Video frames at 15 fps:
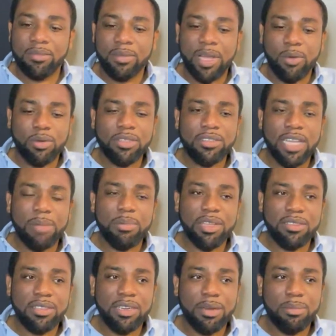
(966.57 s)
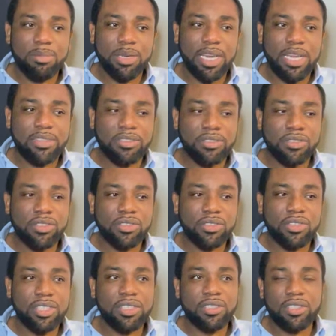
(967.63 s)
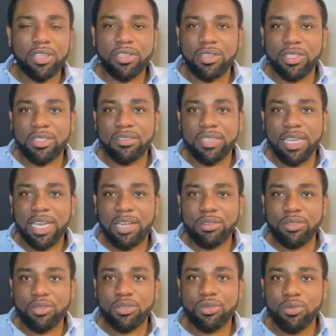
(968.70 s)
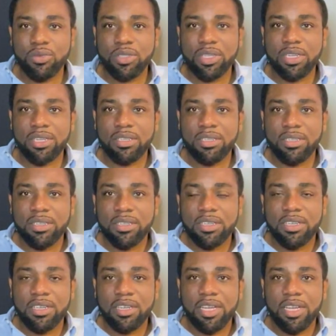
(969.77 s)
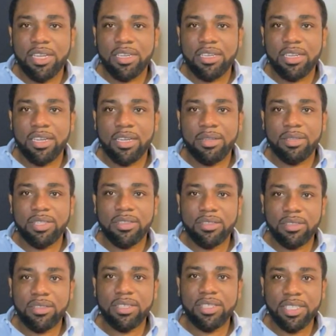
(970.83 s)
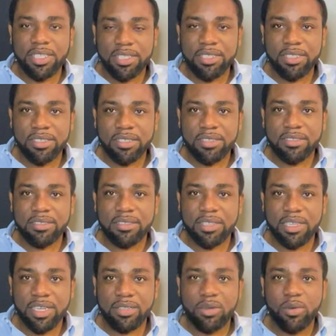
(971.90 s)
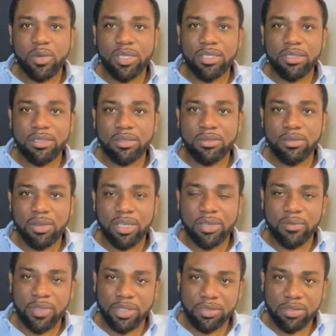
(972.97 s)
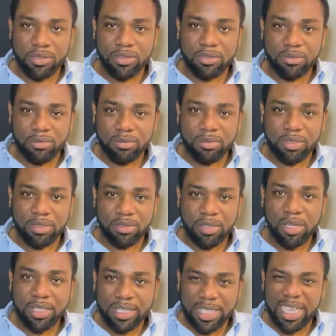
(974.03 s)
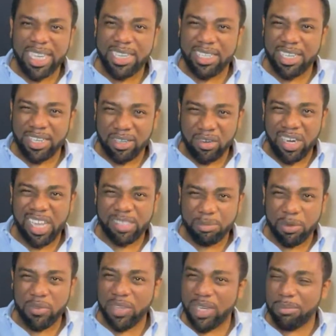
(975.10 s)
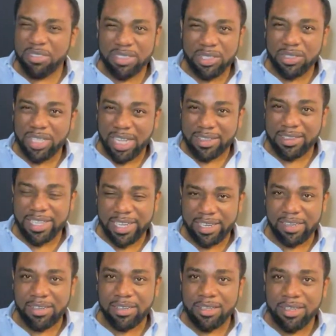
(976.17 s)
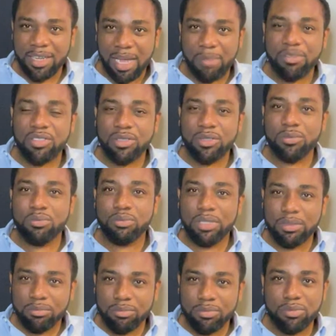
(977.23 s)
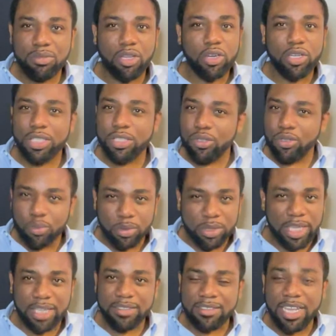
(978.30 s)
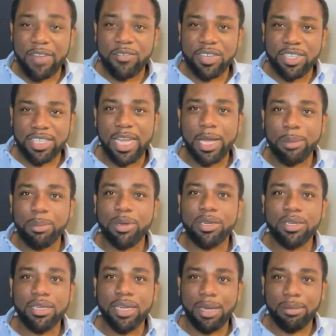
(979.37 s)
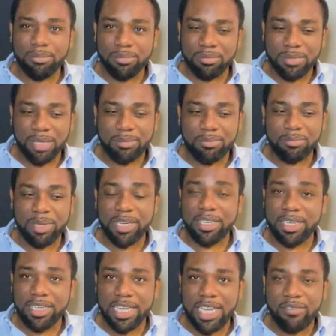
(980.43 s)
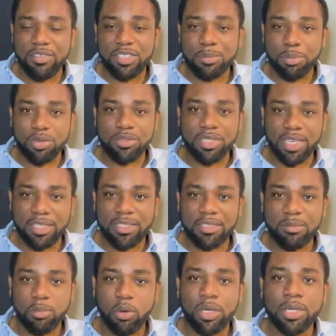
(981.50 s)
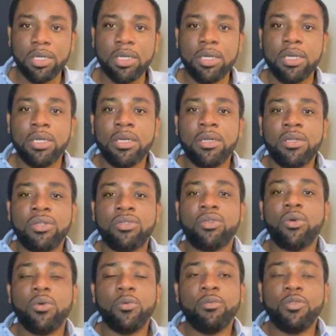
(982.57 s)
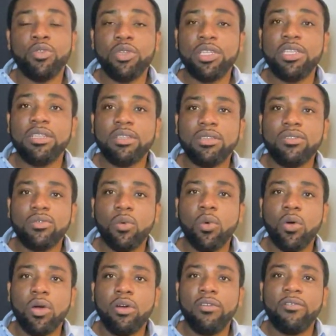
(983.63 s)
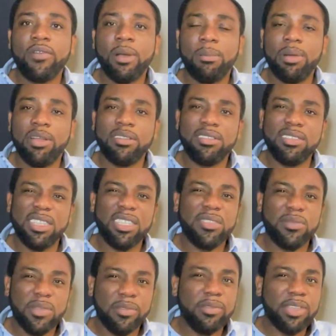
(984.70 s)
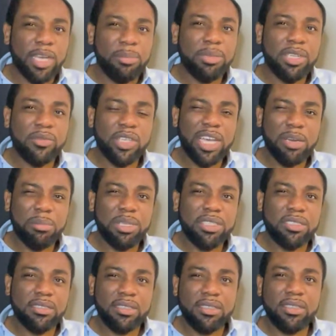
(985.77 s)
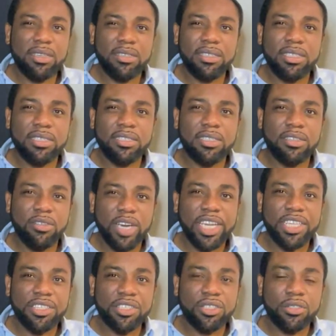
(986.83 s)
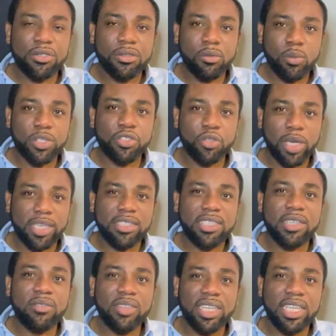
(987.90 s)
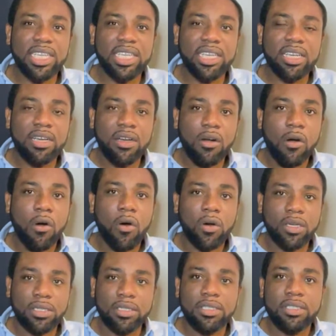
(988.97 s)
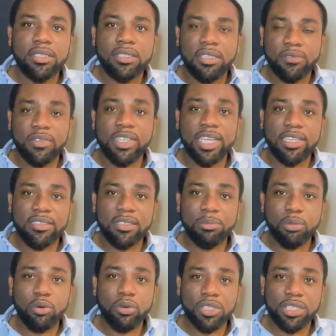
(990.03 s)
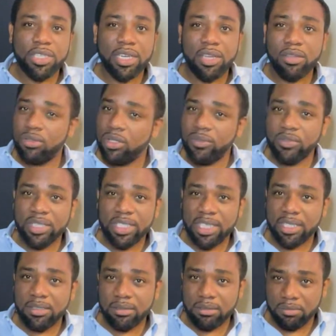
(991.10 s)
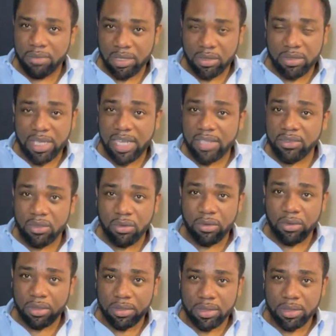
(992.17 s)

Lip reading: wouldn't say I messed it up, but I just did not understand how to use it, and it took years and going into other ventures to start getting a grasp of it. I'm still not there. I'm still learning new things every day, but I'm better than the average person at this point. So you need a score of about 650, I believe. You got to be in the 600 range with your activity on the Fidelity brokerage account to even get recognized or